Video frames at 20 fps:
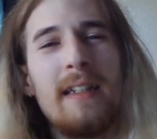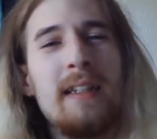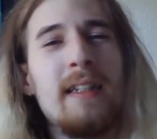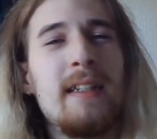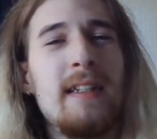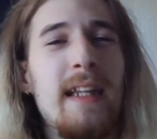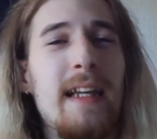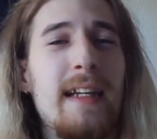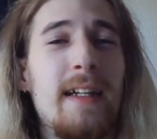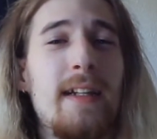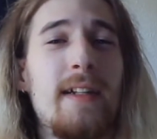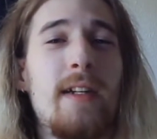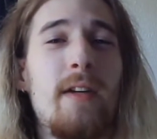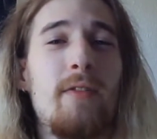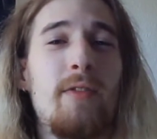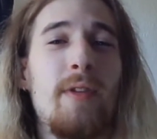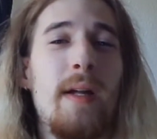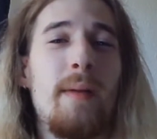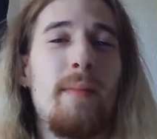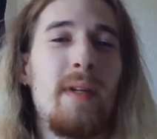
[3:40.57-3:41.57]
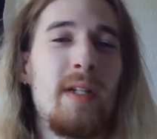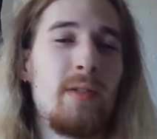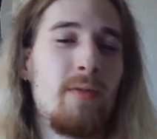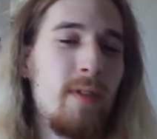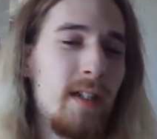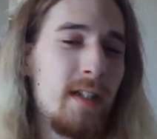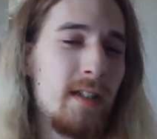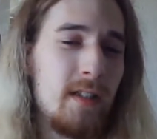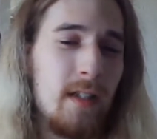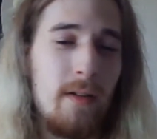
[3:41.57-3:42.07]
ain't gonna go through that much
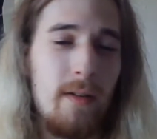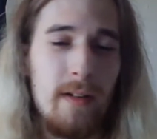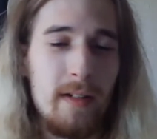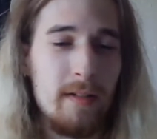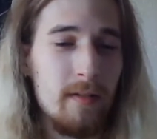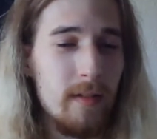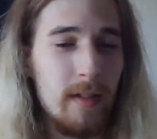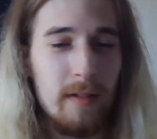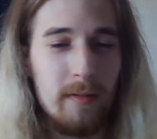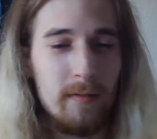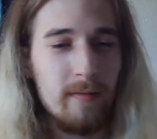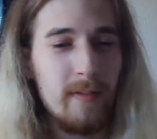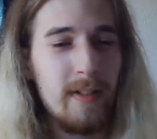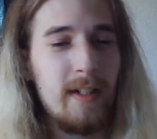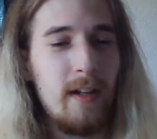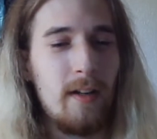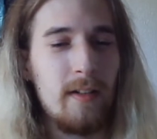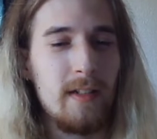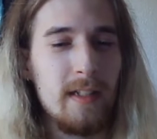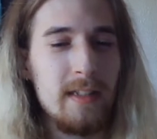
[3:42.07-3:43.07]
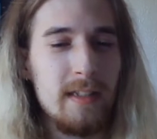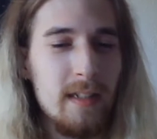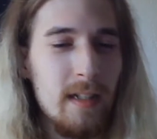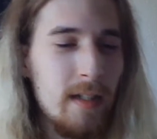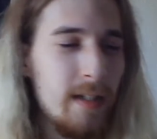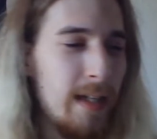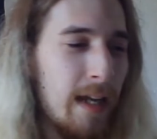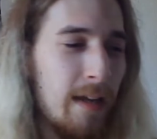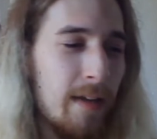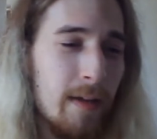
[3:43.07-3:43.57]
work. So regardless,
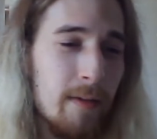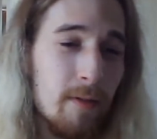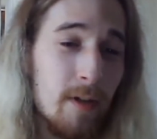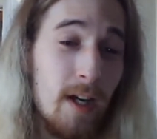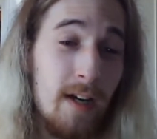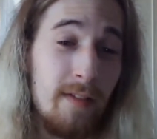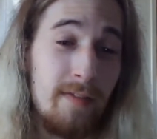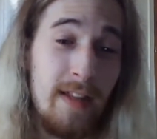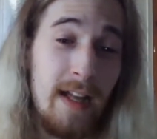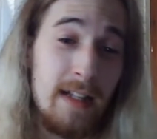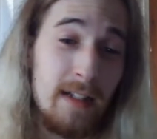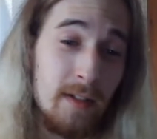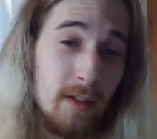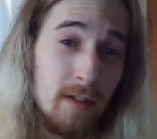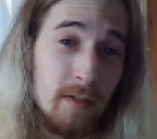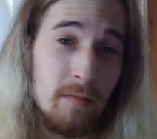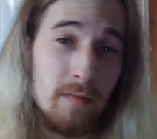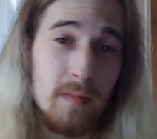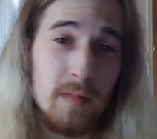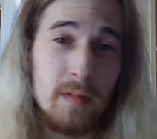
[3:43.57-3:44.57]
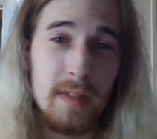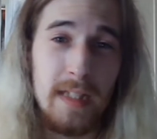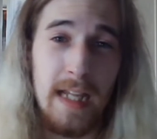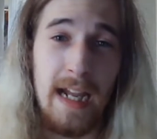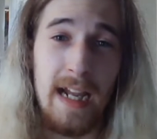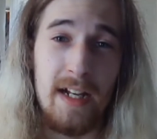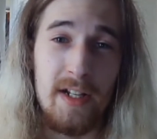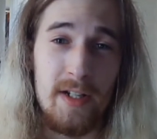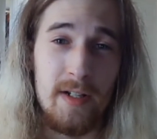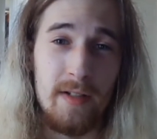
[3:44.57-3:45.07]
now that we're off that little
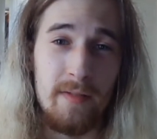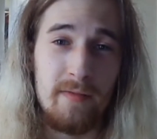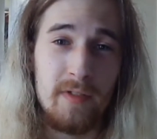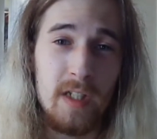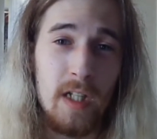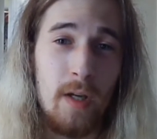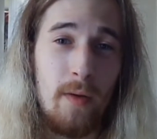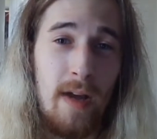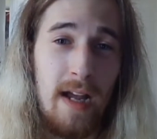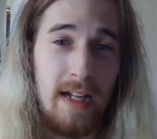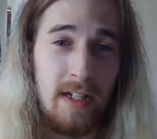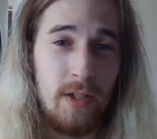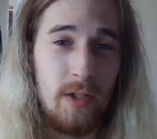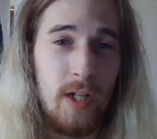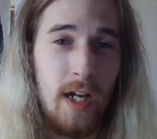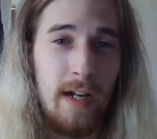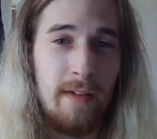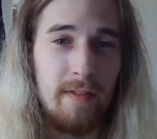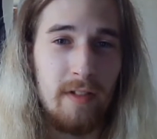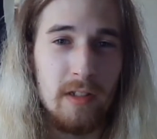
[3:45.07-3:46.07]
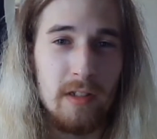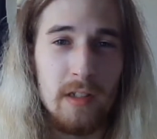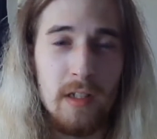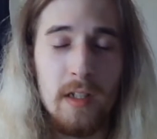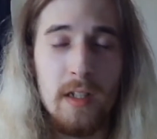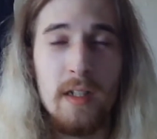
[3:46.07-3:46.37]
tangent of slow ass drivers,